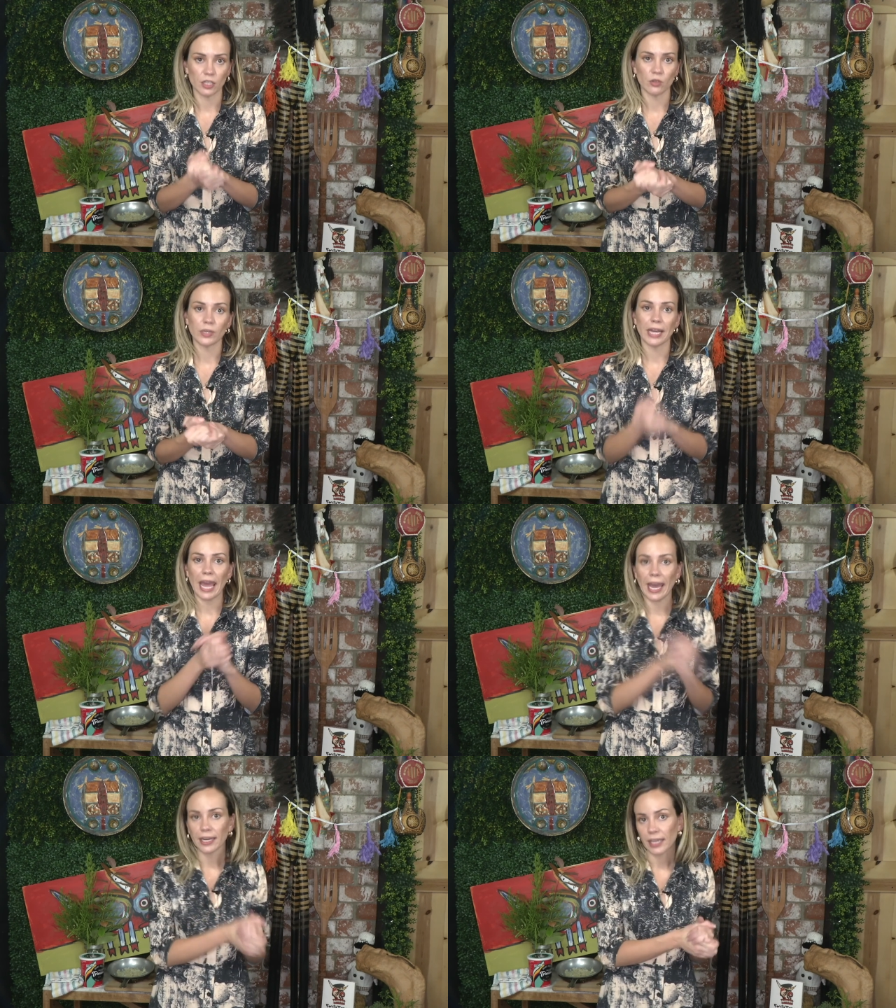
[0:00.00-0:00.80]
You can
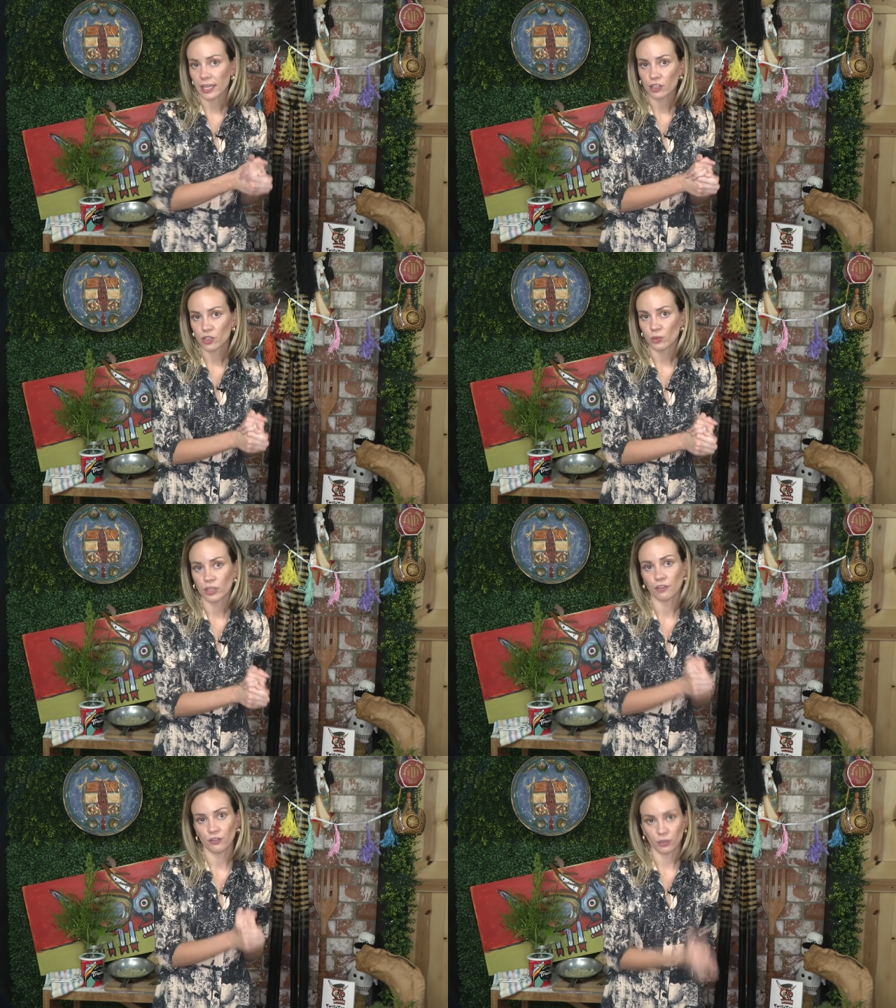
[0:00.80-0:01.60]
add egg to it
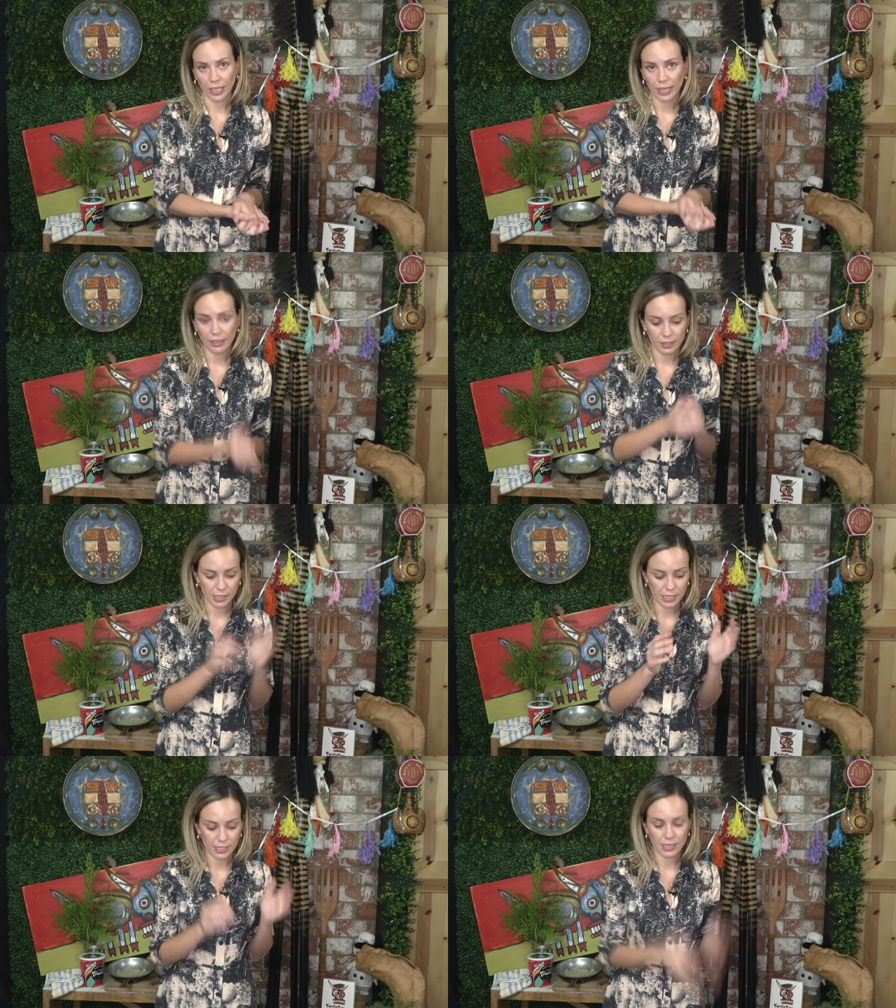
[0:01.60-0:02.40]
if you like.
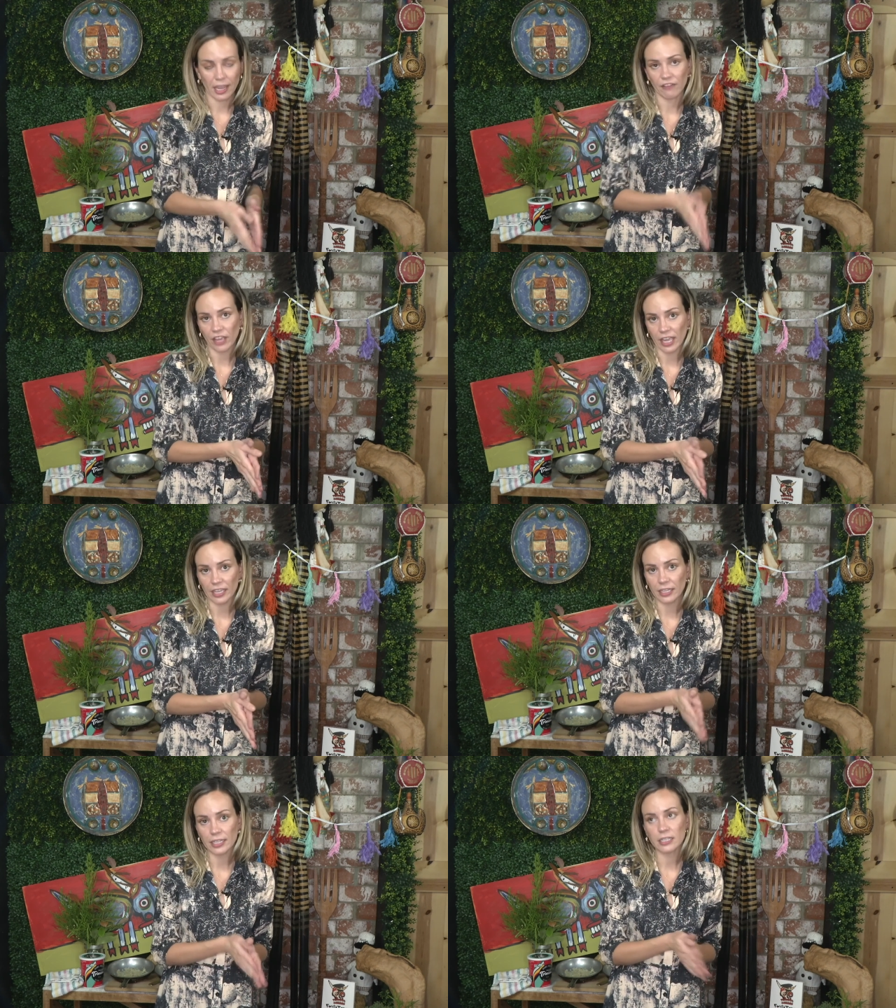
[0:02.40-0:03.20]
This doesn't have egg
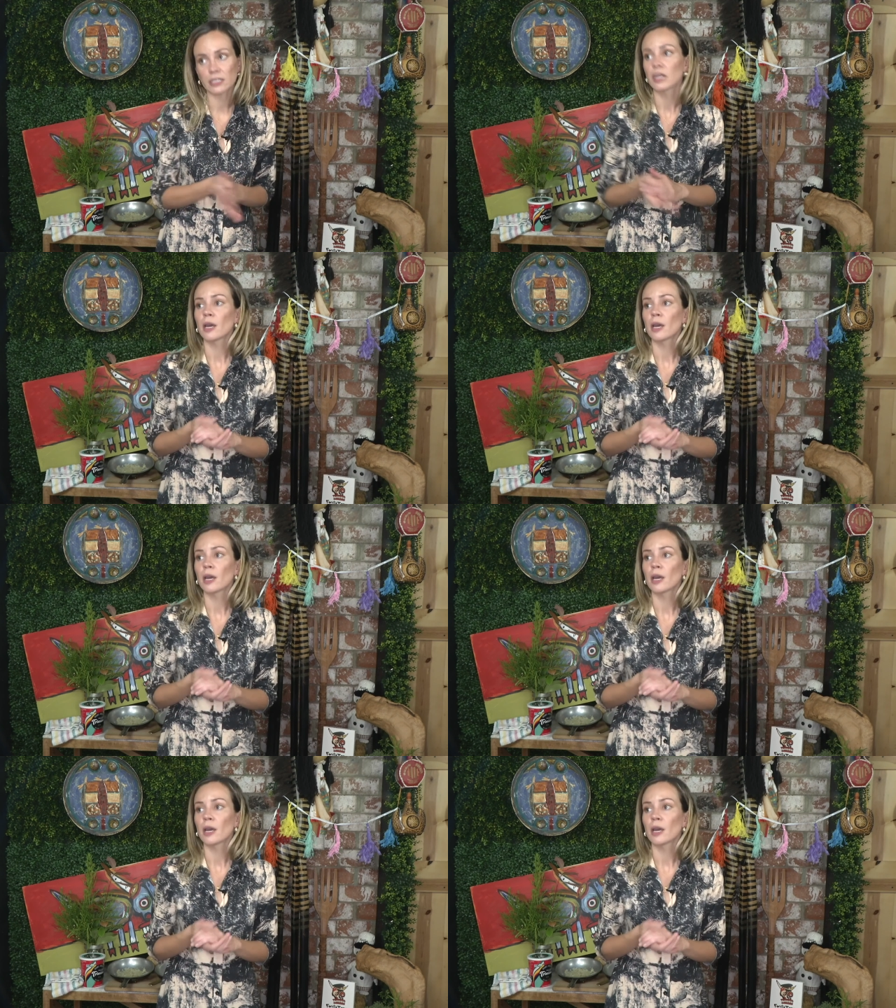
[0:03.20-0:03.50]
in it,